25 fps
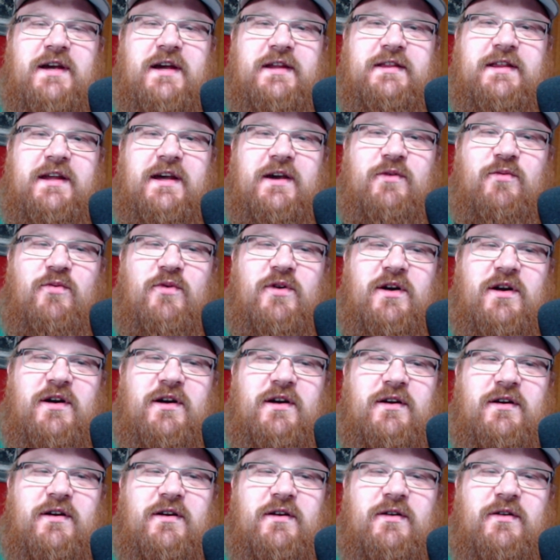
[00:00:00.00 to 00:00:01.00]
I think
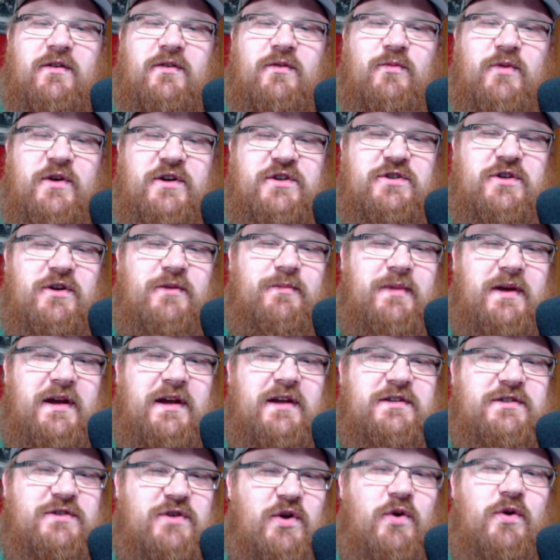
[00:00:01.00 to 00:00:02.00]
we should
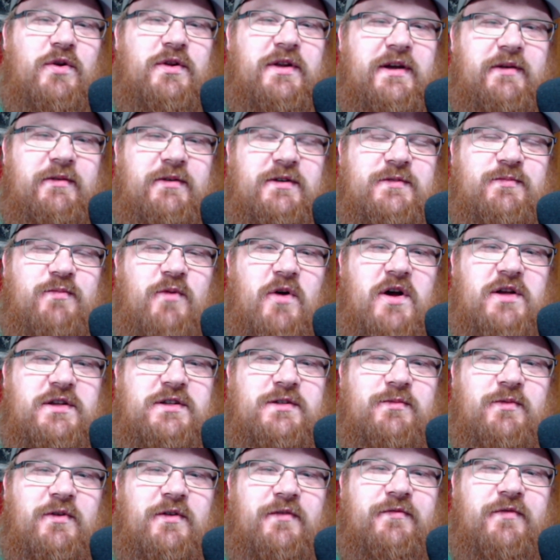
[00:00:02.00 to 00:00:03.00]
be solely
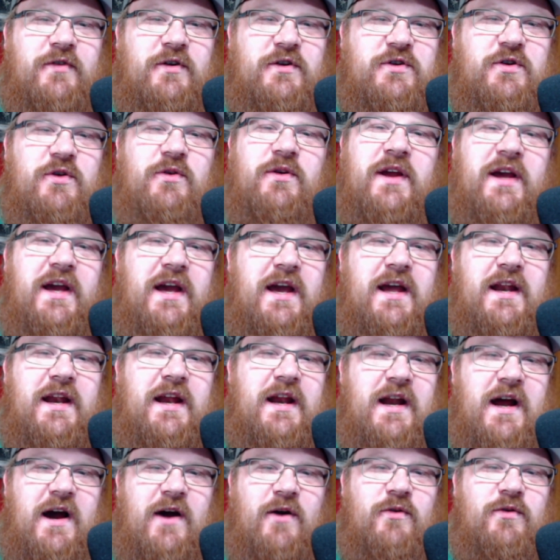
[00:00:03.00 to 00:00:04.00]
responsible for tuning in
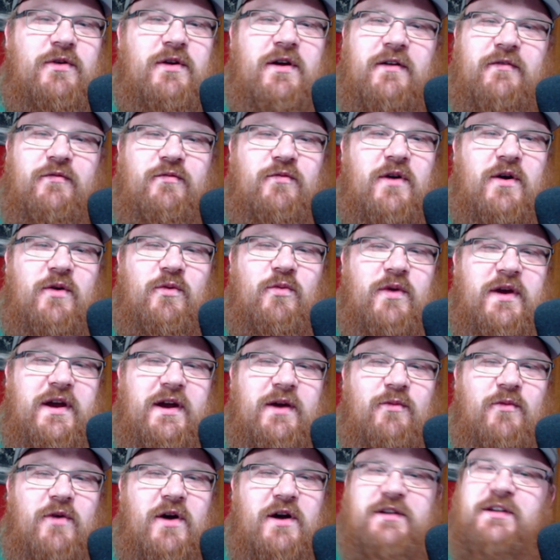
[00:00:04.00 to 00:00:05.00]
and out of what
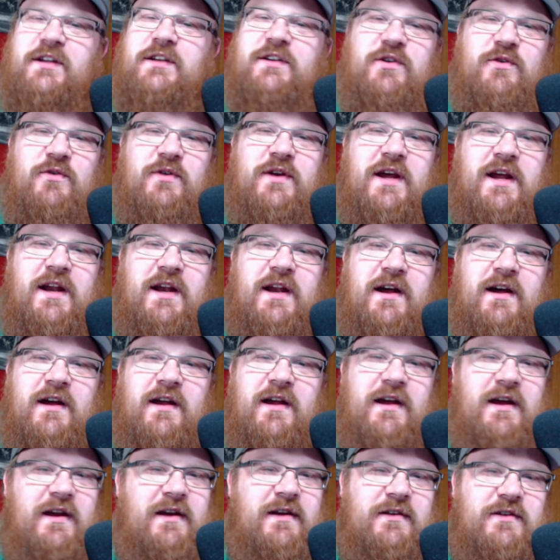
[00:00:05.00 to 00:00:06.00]
we want to tune
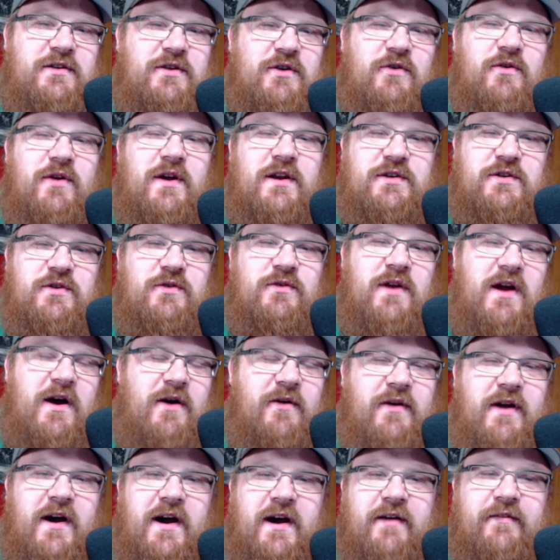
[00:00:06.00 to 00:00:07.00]
into and tune
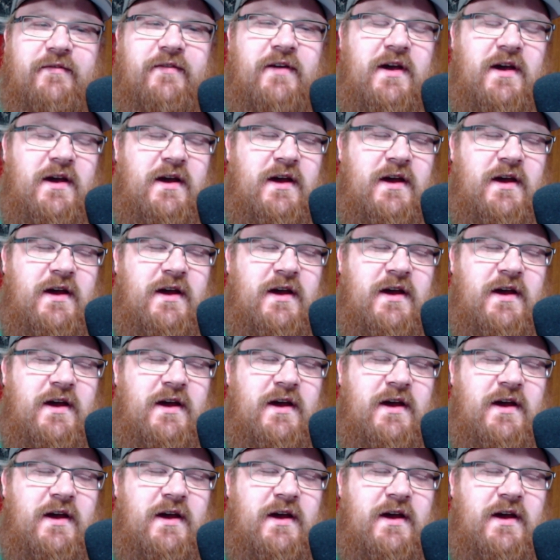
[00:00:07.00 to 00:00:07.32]
out of.